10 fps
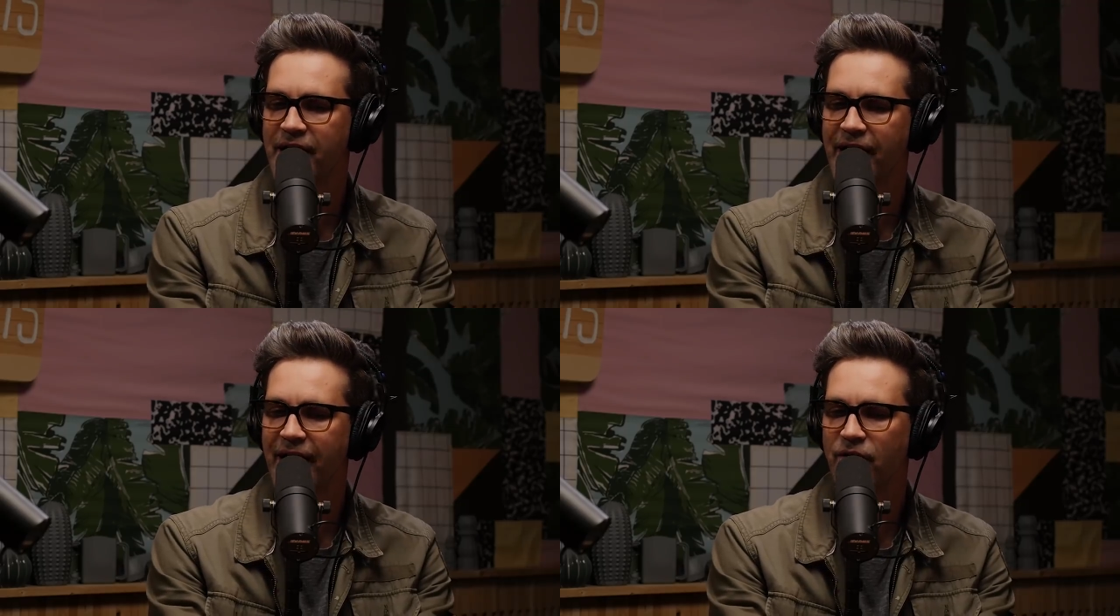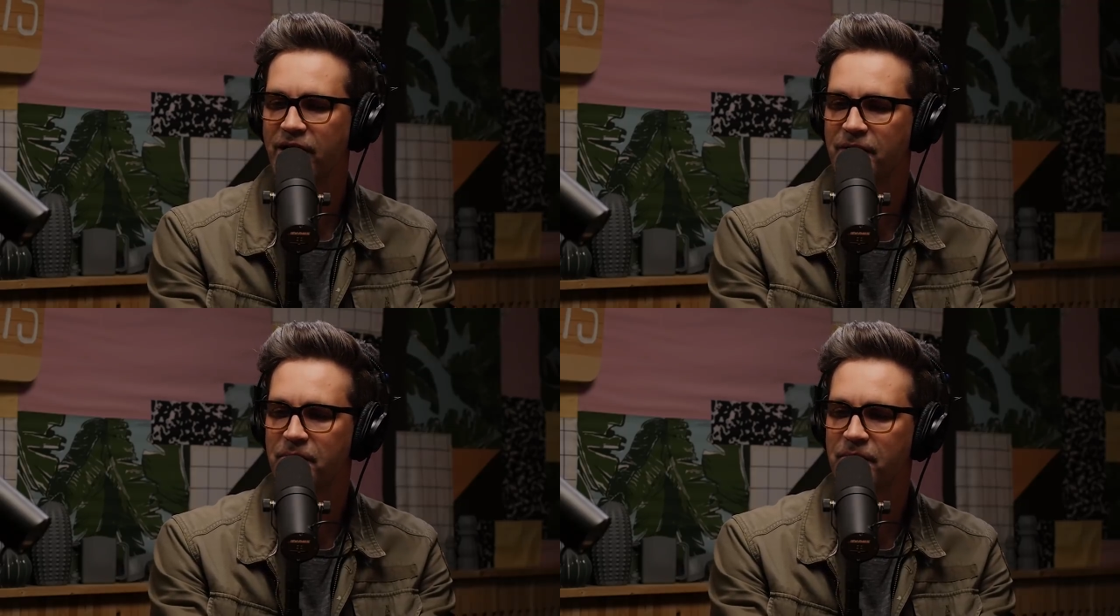how
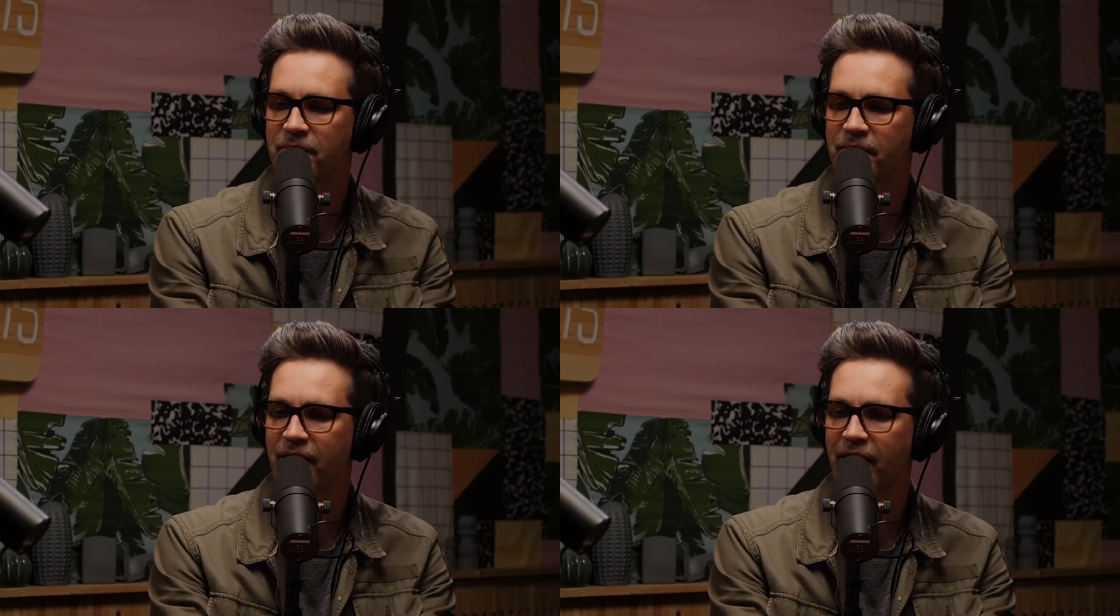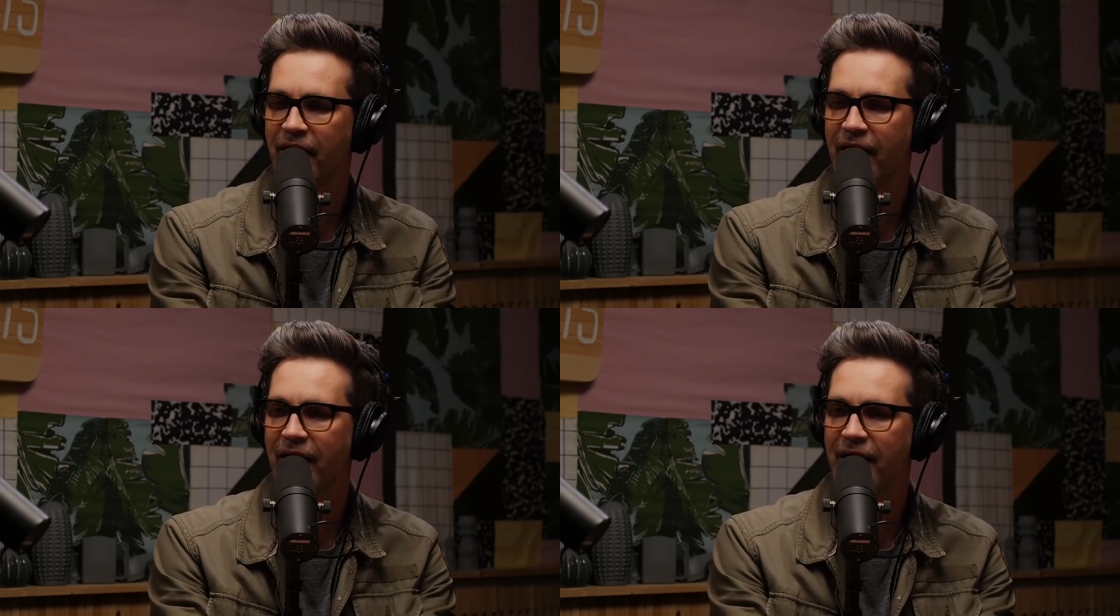can
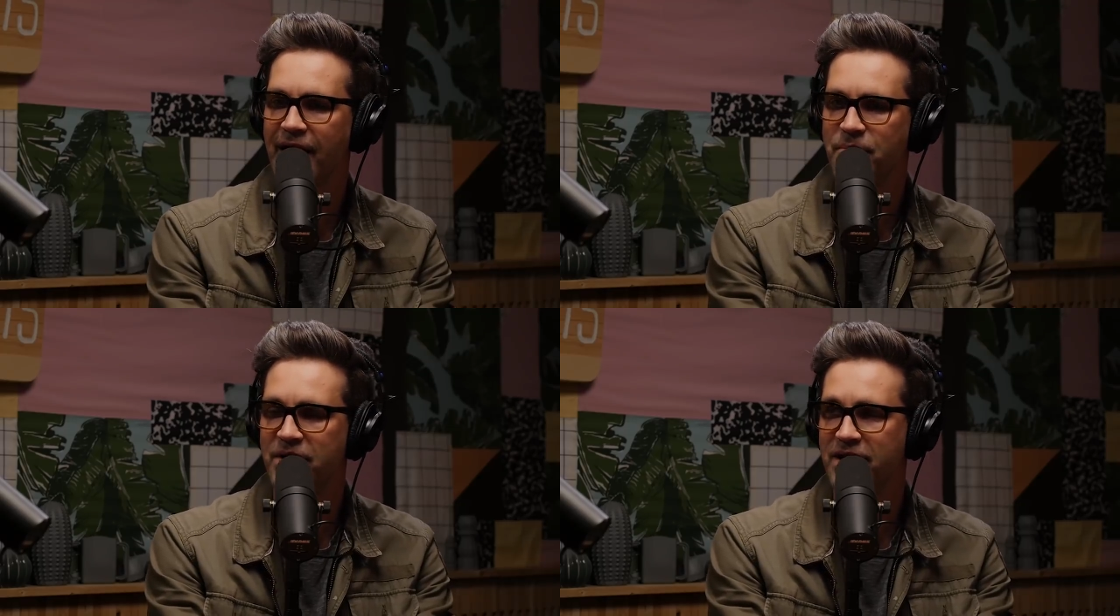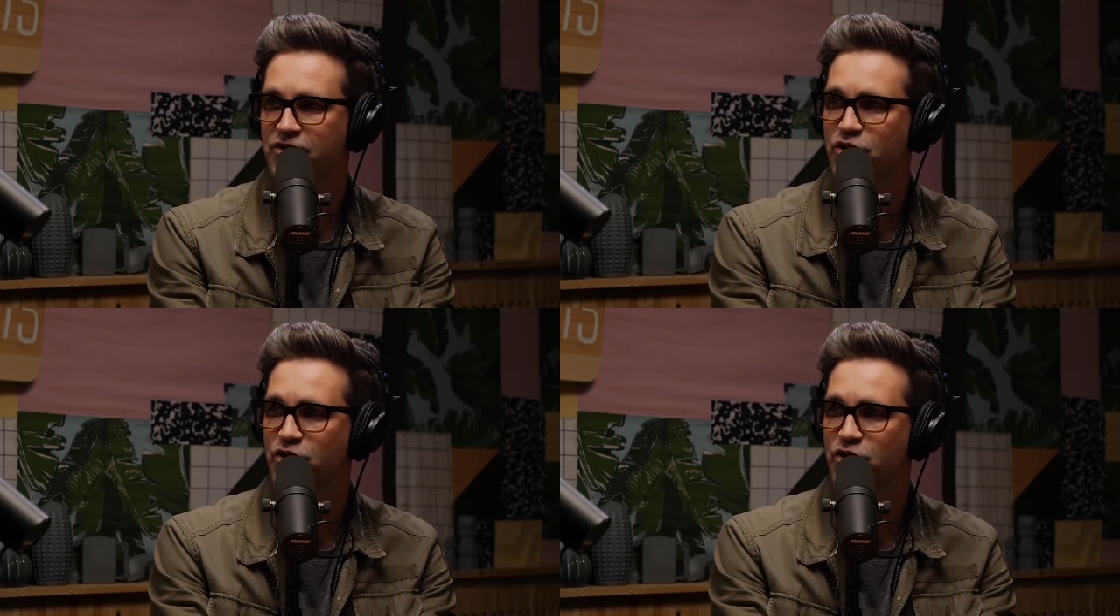I be as